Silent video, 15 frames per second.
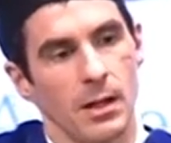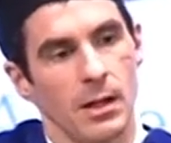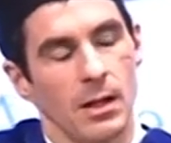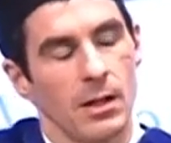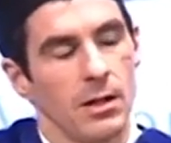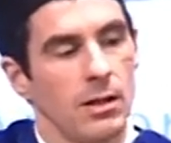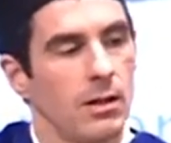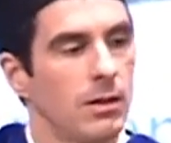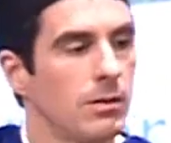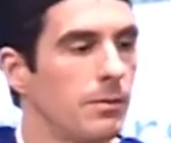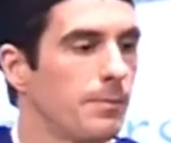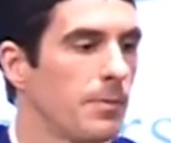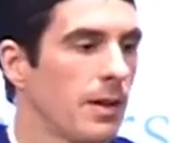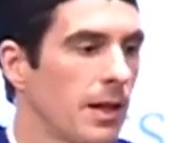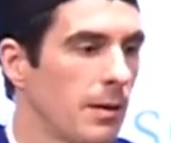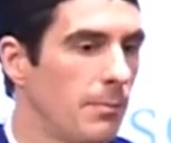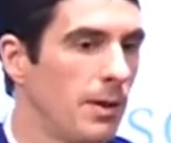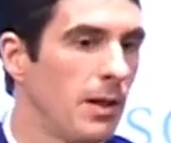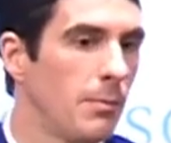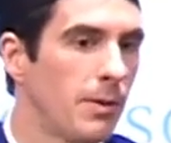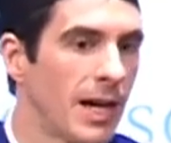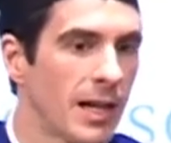You know, Bill
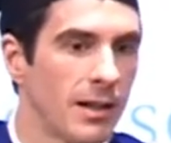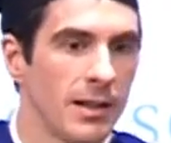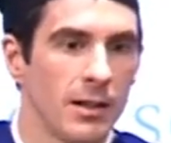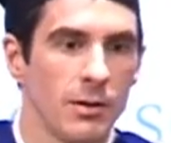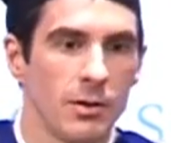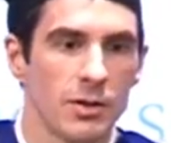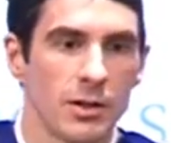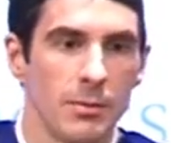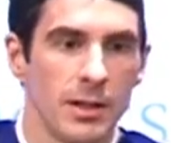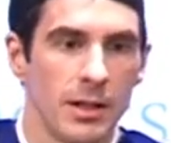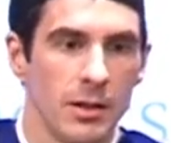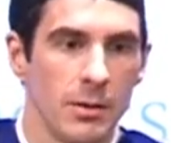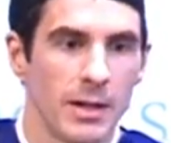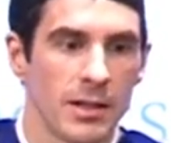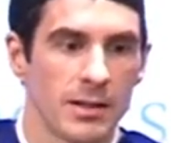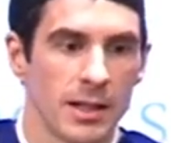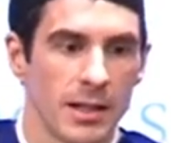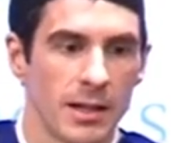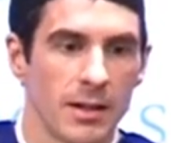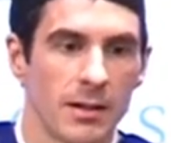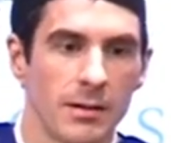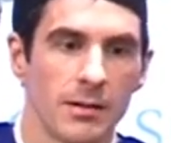Bradley, who used to be a US
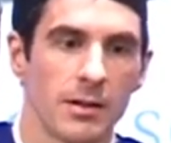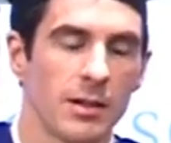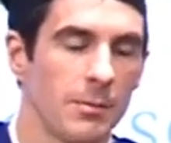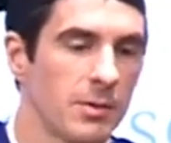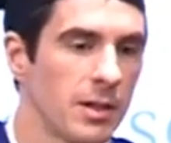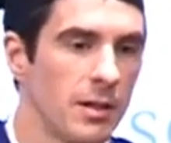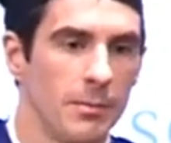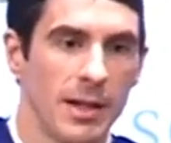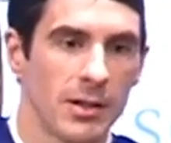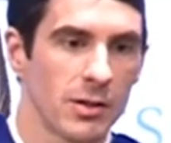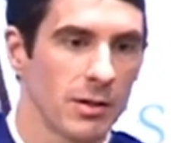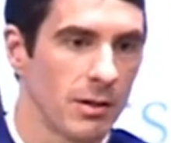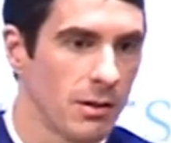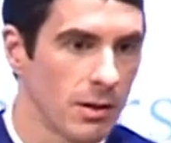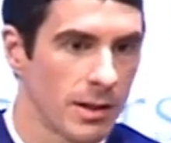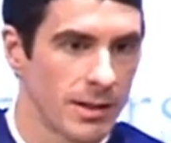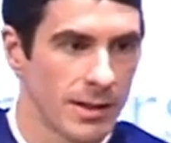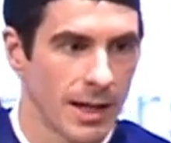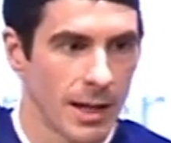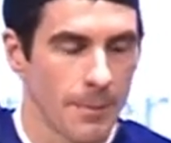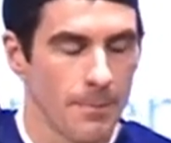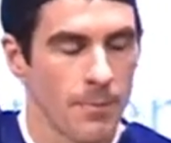Senator, comes to Dimensional all the
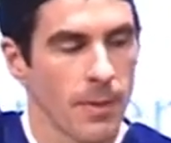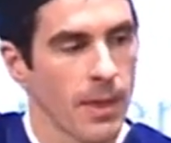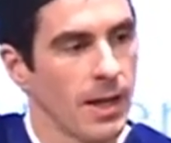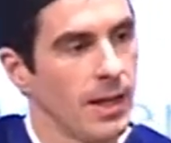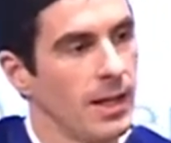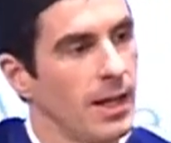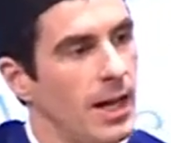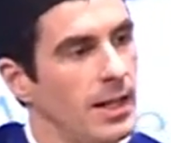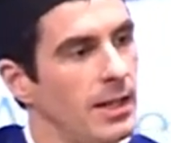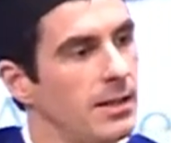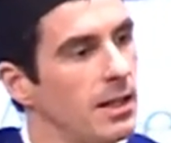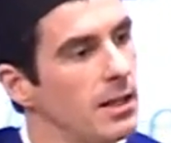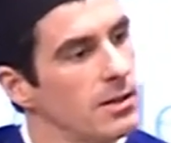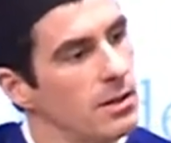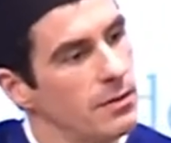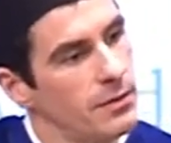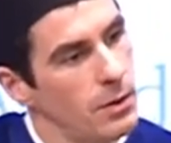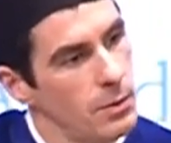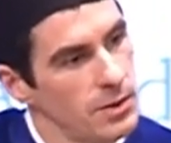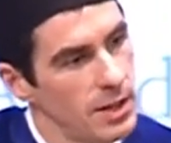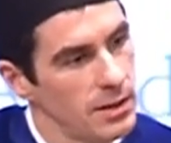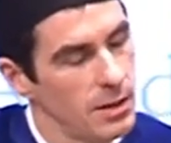time, and he tells the
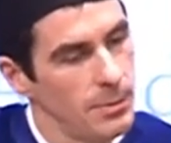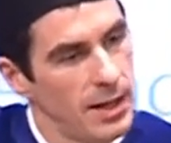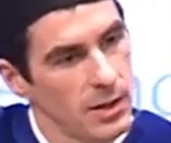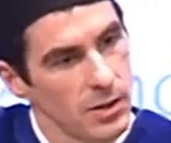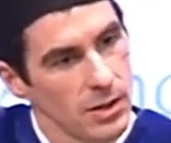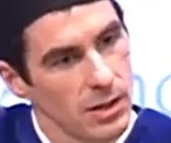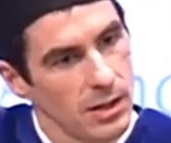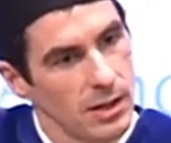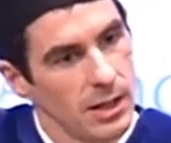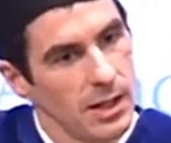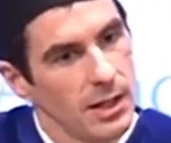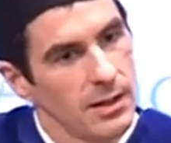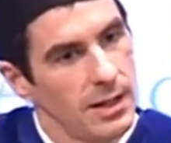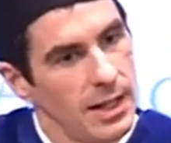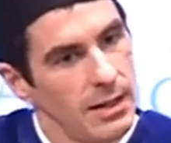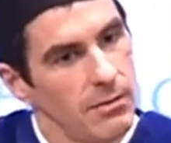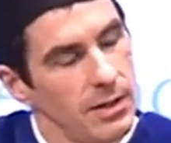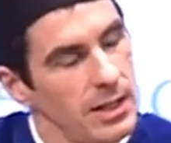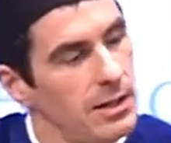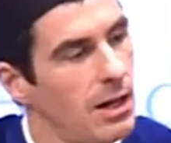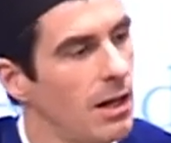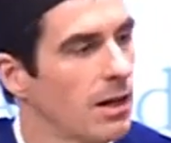folks at Dimensional that every
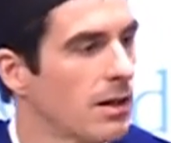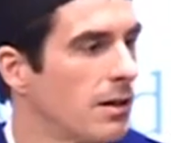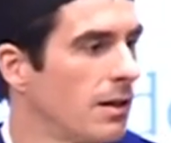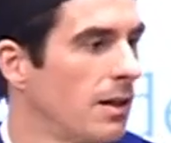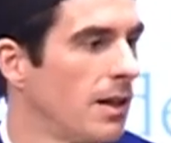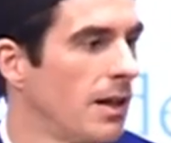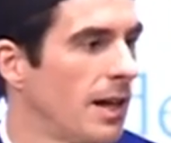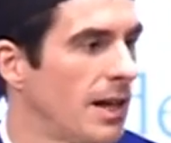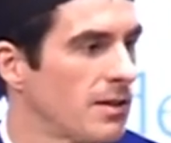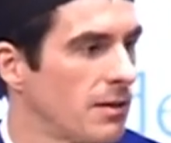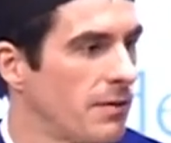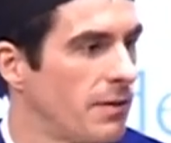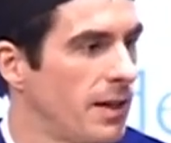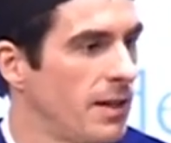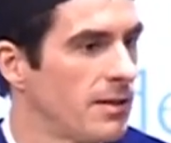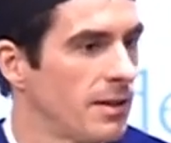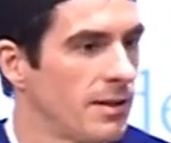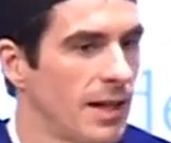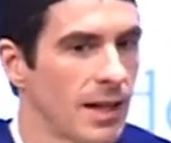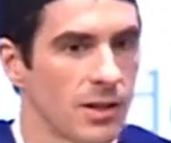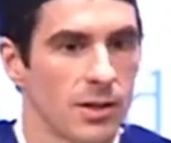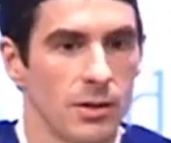dollar has a face
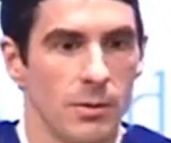attached to